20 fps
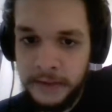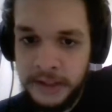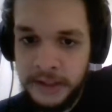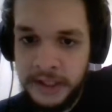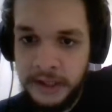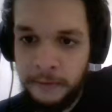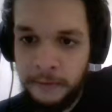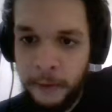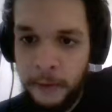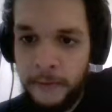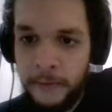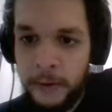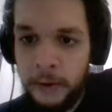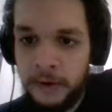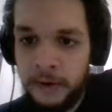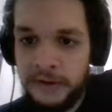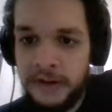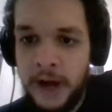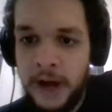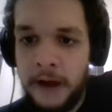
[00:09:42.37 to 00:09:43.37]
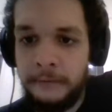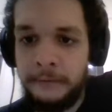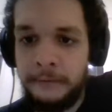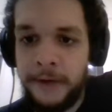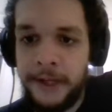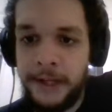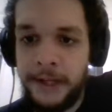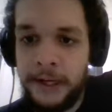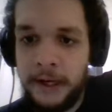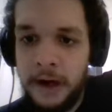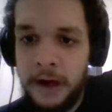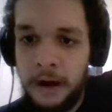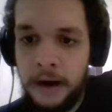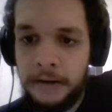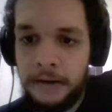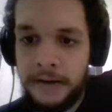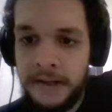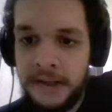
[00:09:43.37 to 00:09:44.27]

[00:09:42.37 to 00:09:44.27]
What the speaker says: Din Robohor is not really a card.